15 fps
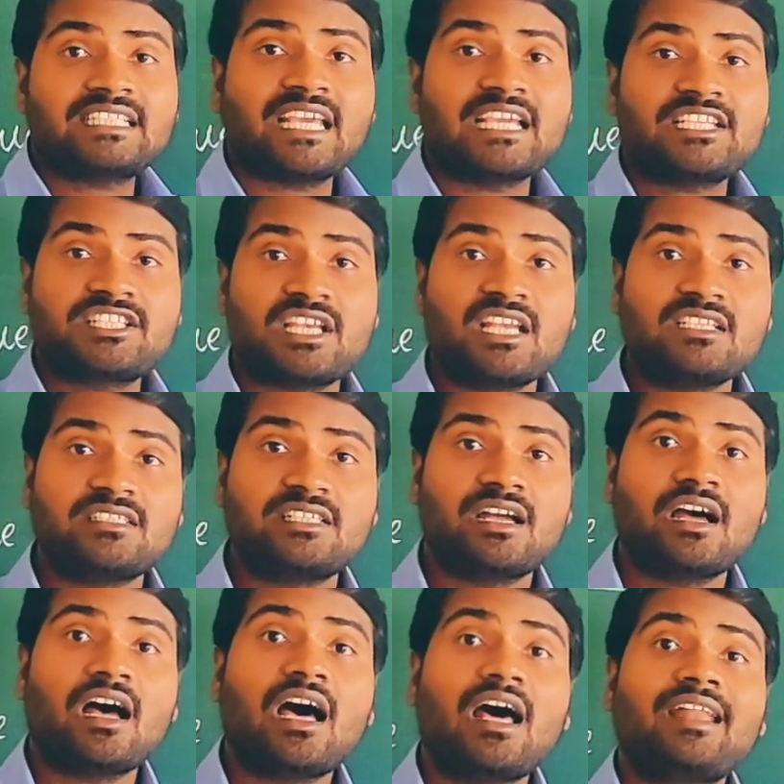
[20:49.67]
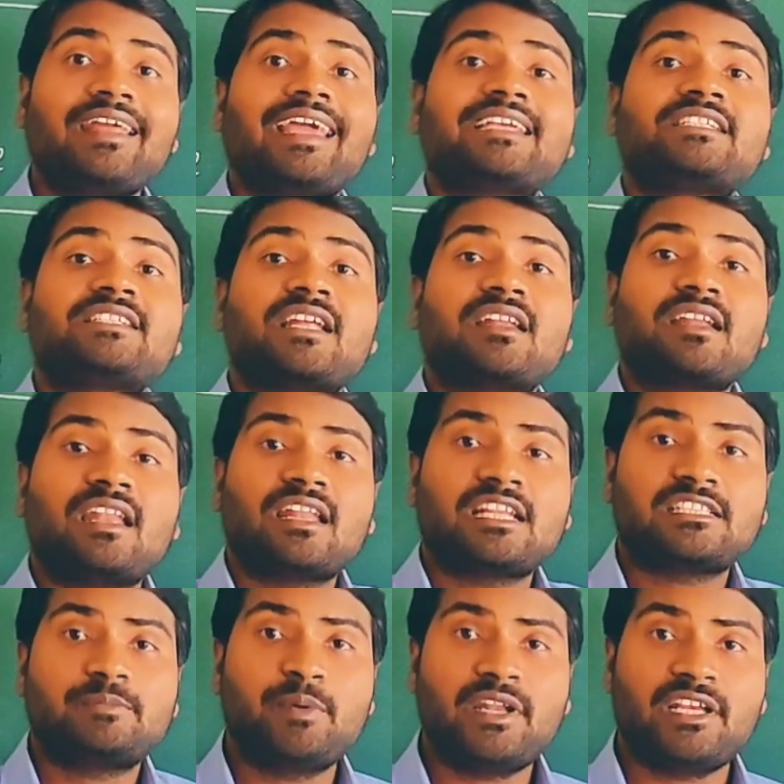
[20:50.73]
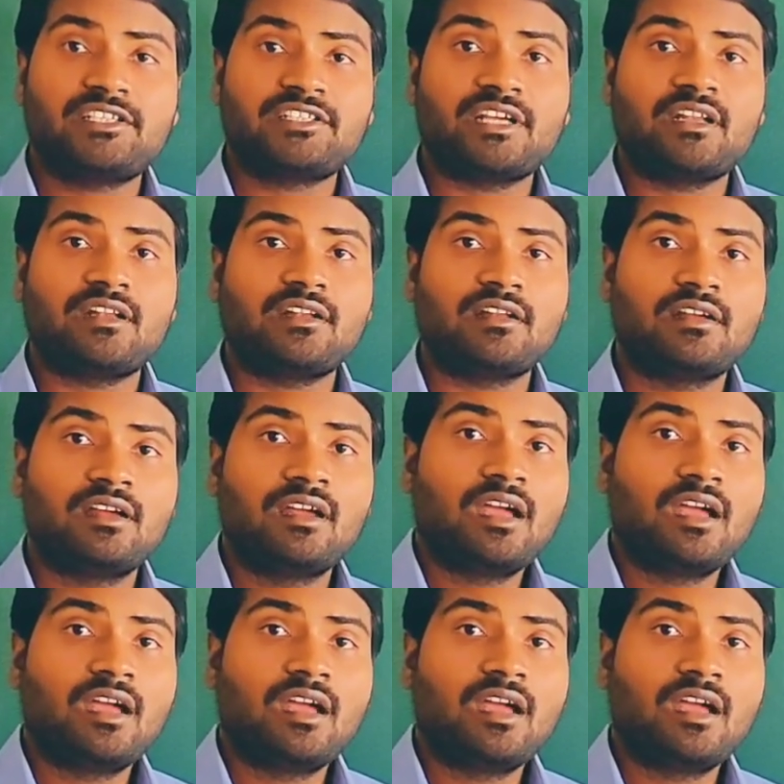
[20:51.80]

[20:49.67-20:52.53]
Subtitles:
exchange or external respiration.